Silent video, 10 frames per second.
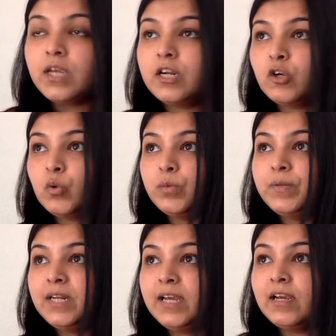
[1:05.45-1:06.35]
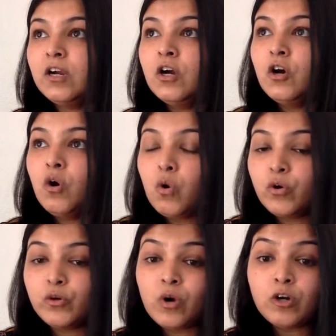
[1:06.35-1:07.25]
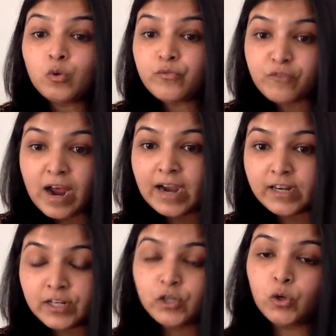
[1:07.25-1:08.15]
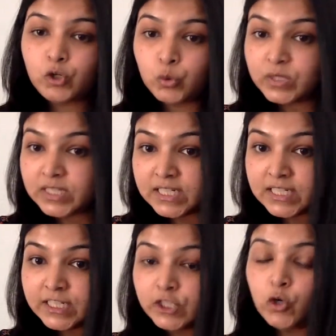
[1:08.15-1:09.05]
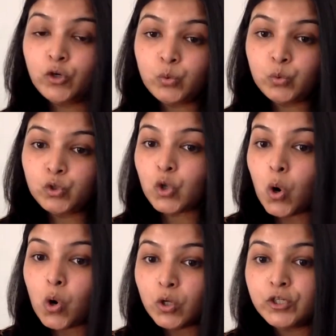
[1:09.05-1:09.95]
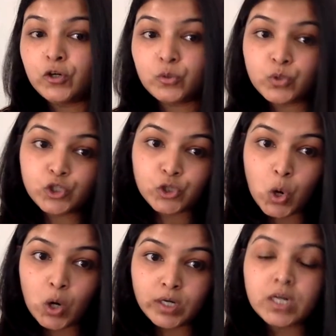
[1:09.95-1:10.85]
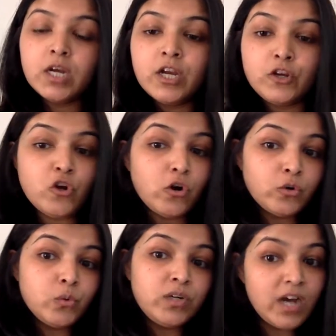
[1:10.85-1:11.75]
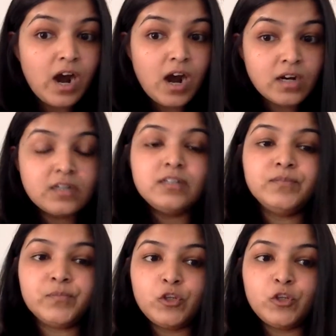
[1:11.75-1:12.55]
It could be like, oh, you are too fat, you are too thin, you are too tall, you are too short, you are too dark.